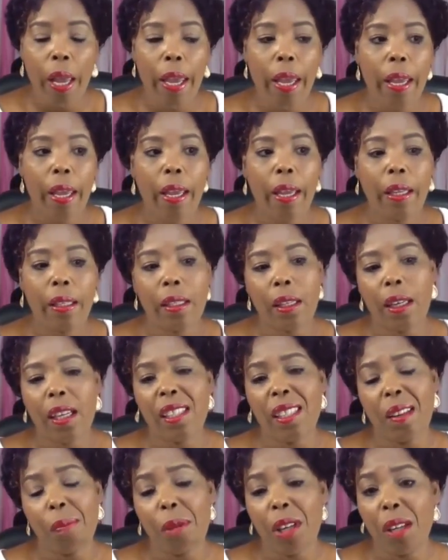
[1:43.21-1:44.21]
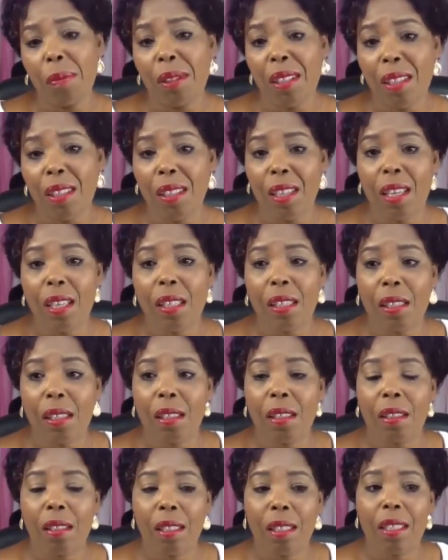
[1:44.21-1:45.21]
And sometimes it
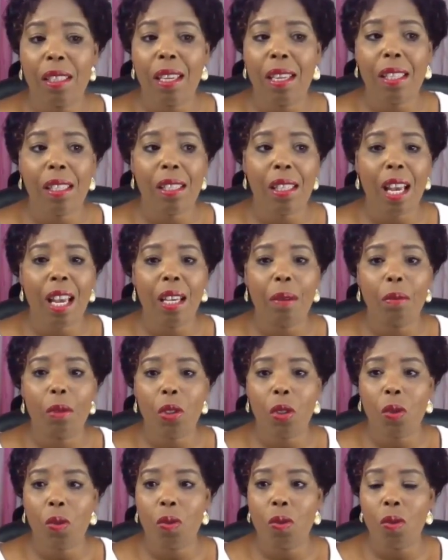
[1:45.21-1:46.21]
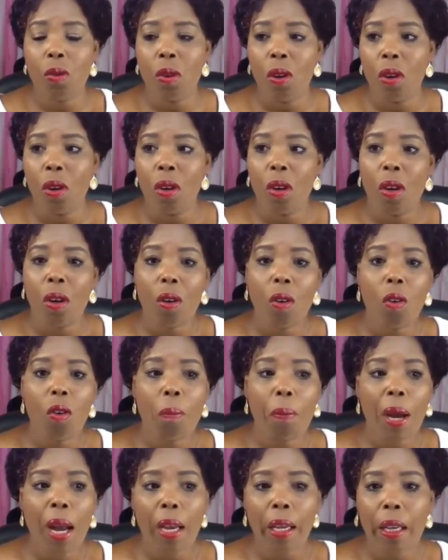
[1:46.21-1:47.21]
takes time to
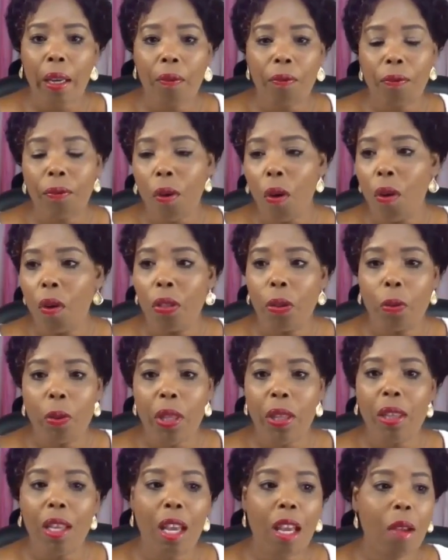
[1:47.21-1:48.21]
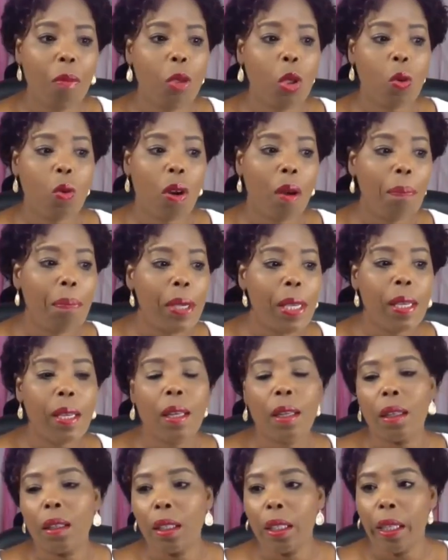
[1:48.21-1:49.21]
go back and forth with them to
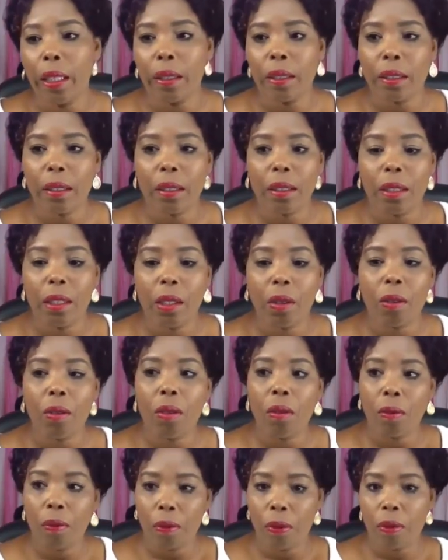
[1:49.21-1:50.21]
appeal, and you know,